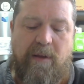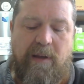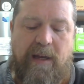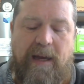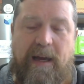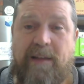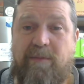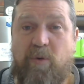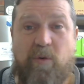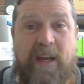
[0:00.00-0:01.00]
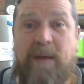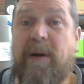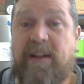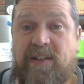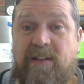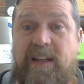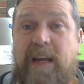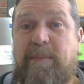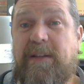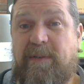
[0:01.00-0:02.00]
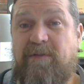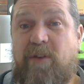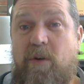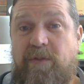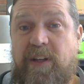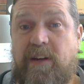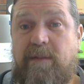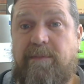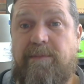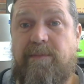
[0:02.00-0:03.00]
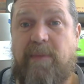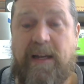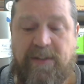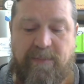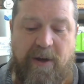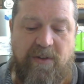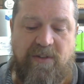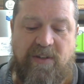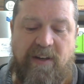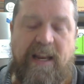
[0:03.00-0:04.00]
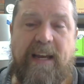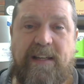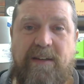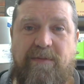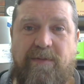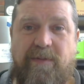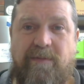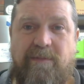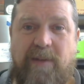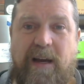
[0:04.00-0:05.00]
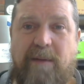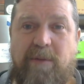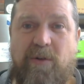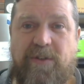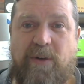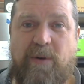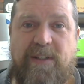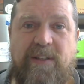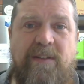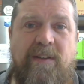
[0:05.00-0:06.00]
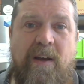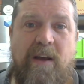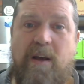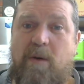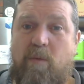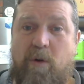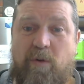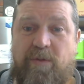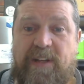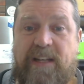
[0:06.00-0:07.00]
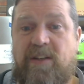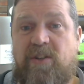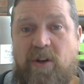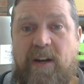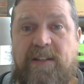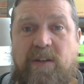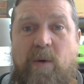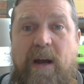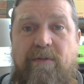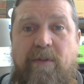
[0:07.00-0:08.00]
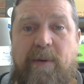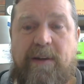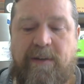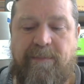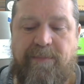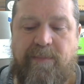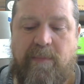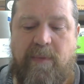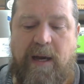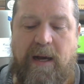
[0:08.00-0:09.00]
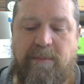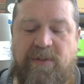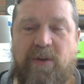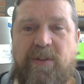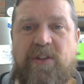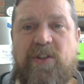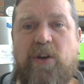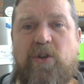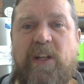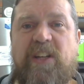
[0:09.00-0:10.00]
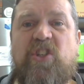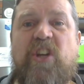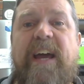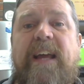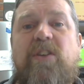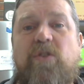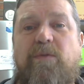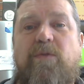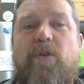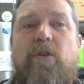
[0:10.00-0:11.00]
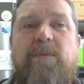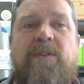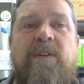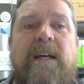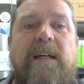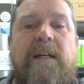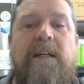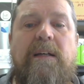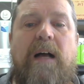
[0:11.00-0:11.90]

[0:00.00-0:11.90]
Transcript: will keep us involved in it, as opposed to the negative consequences will tend to turn us away from it. So in the social exchange of groups,